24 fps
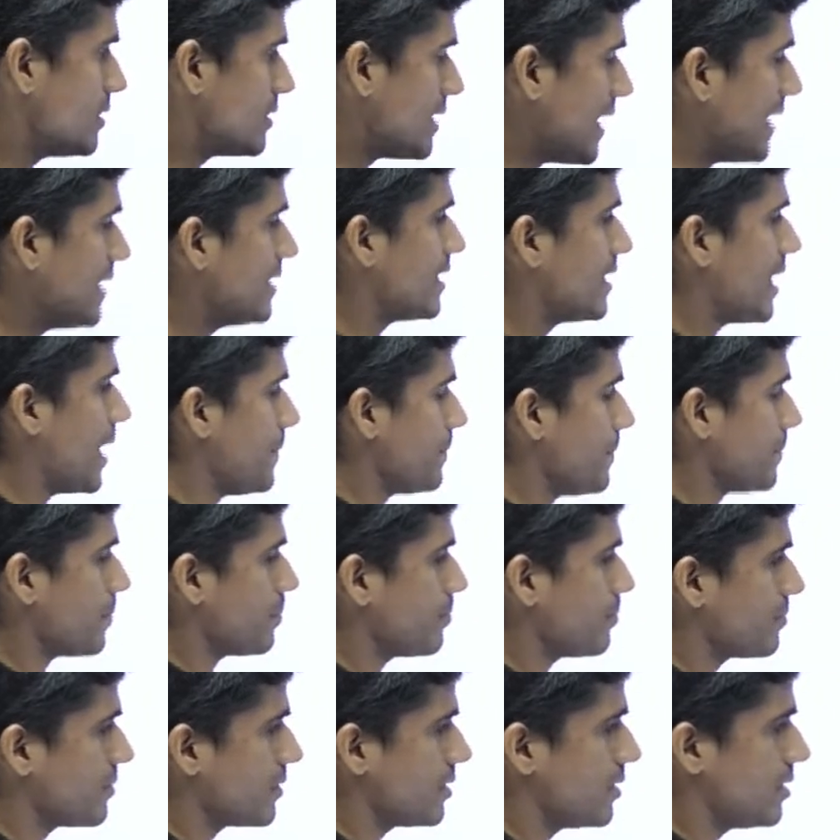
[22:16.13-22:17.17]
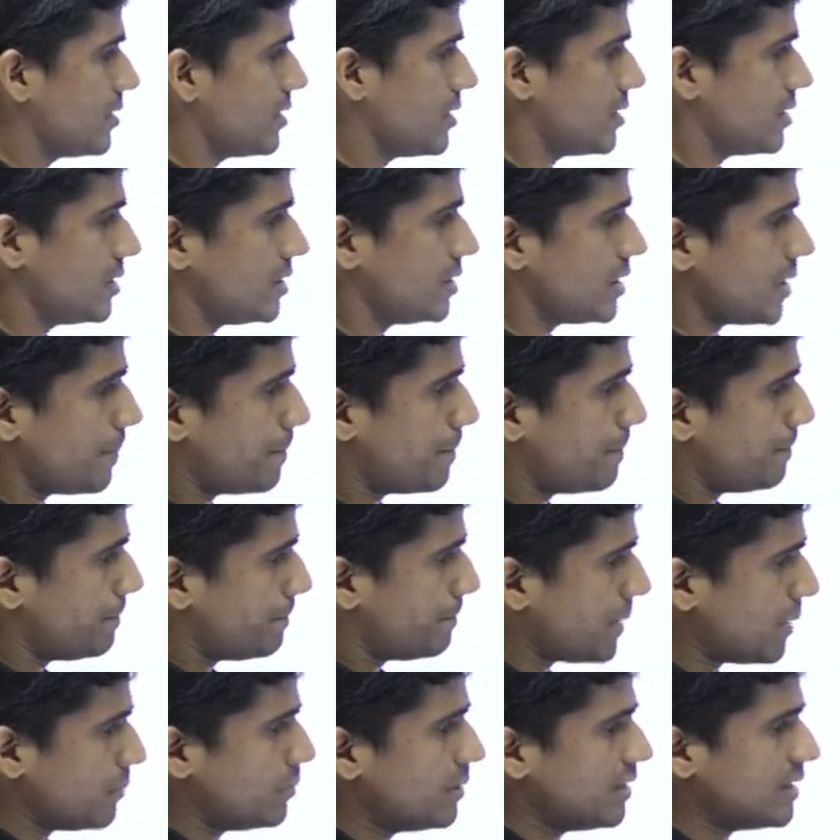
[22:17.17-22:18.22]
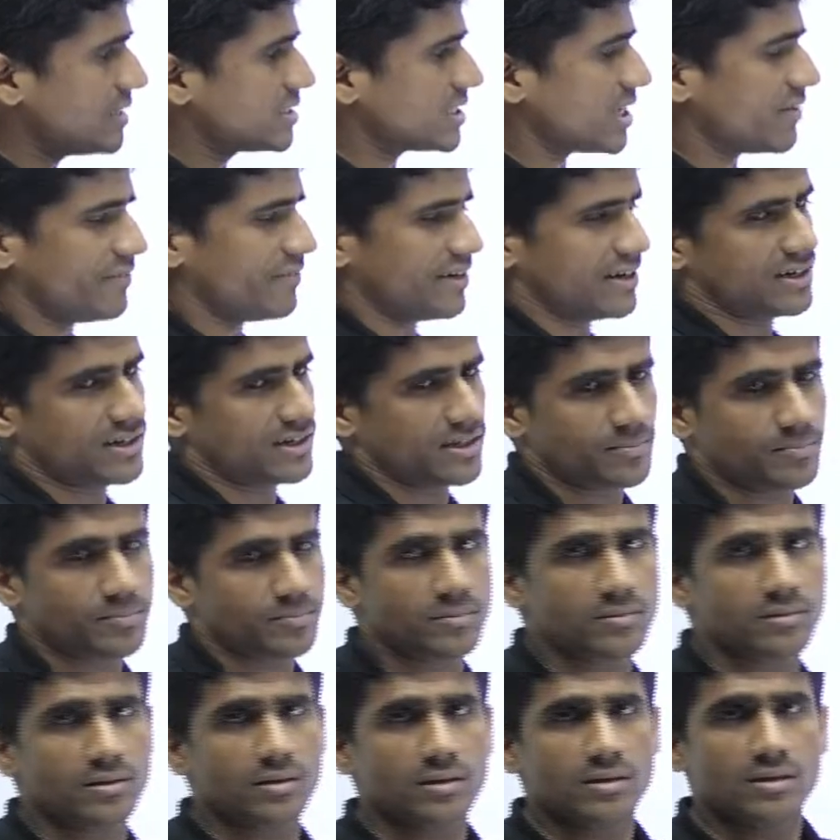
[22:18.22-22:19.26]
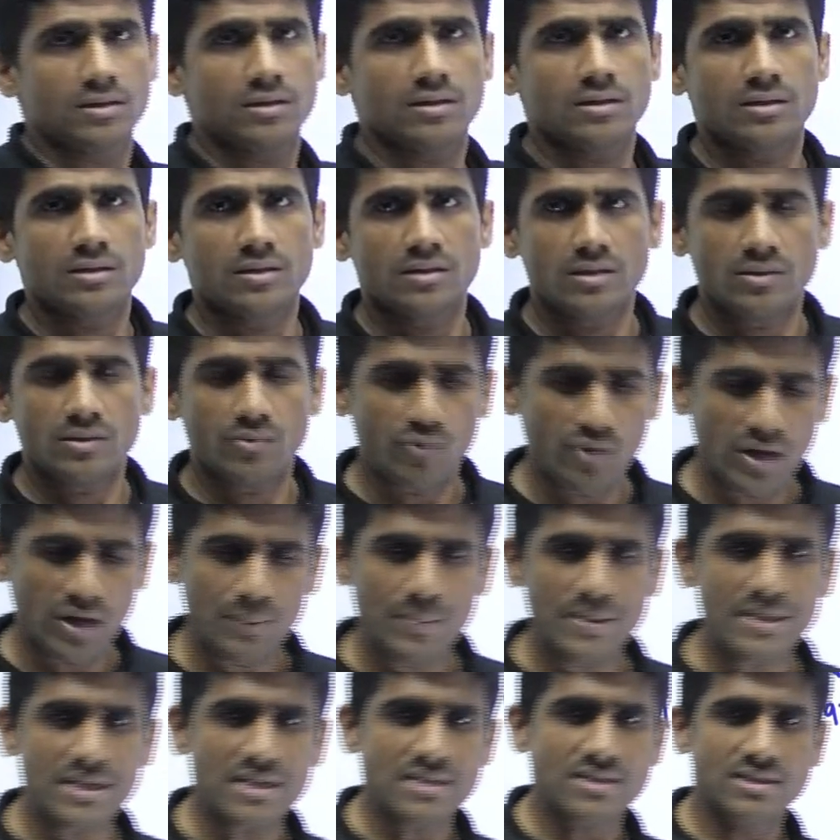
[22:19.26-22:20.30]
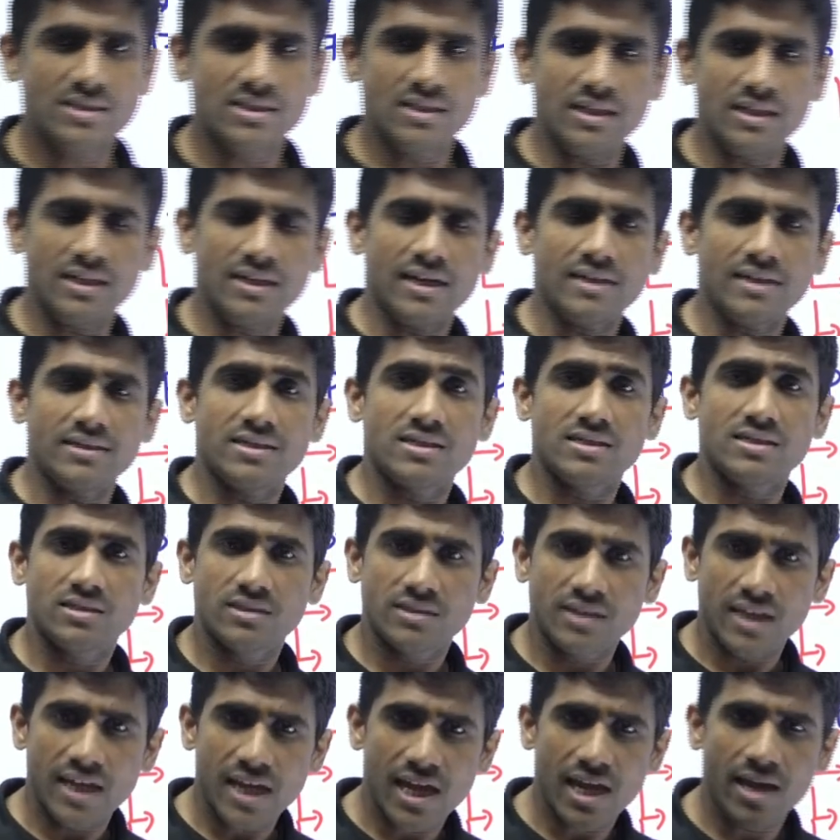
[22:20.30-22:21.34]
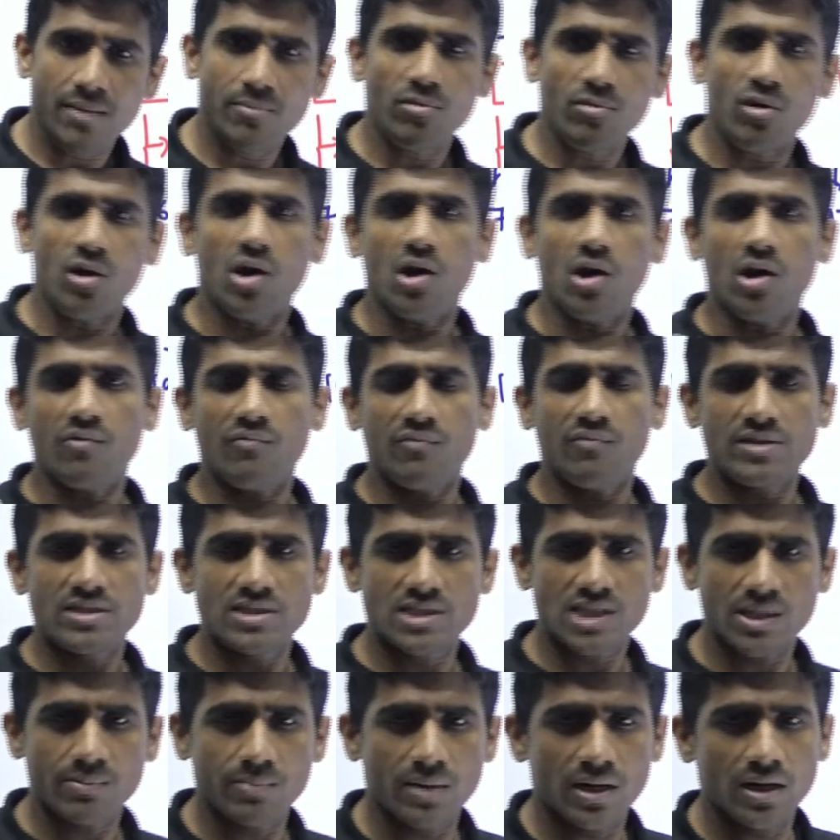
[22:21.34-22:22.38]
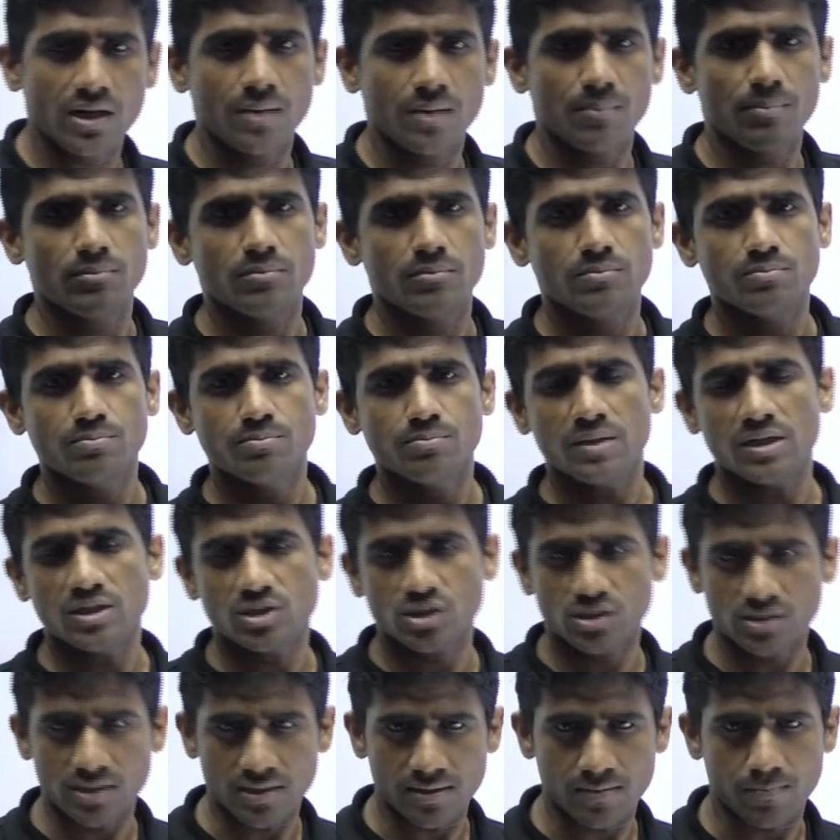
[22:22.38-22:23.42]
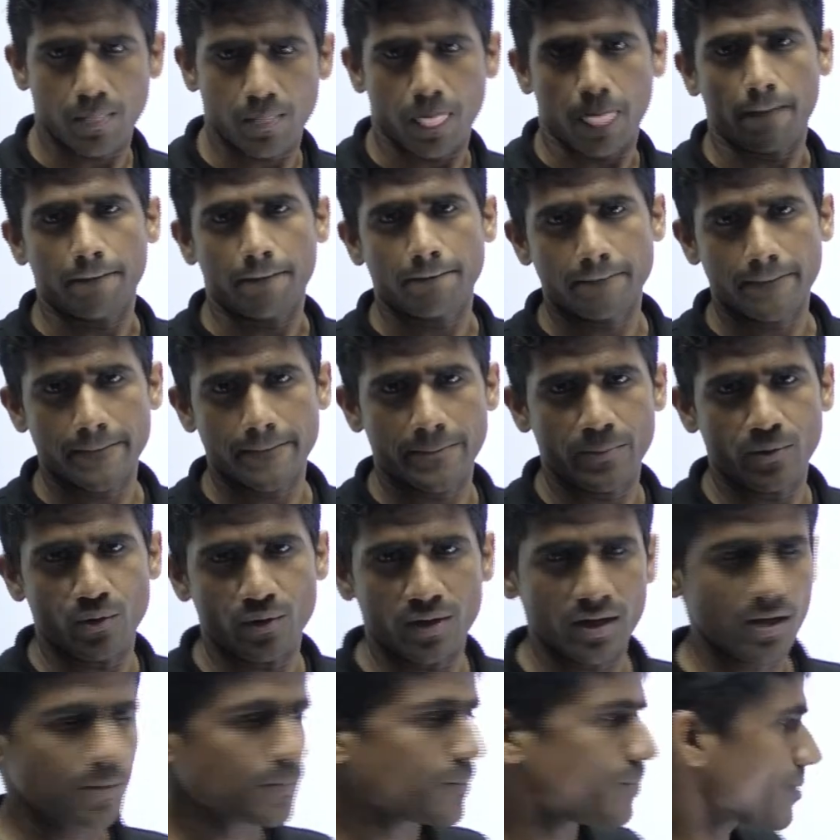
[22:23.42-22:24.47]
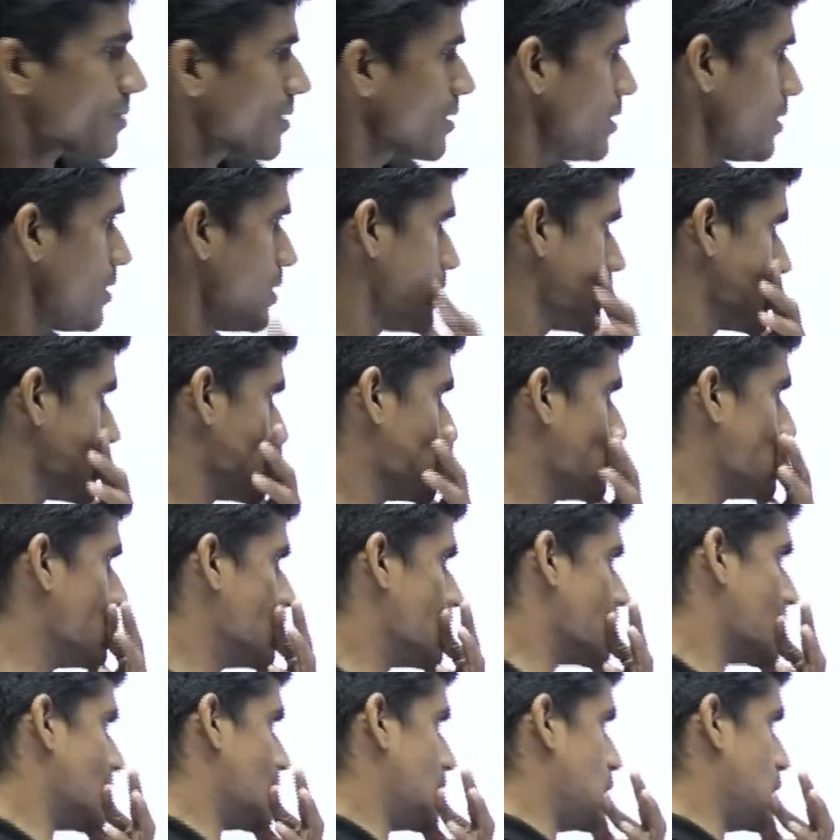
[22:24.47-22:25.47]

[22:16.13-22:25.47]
that time the public servant will be considered as the same offensible person. Okay, so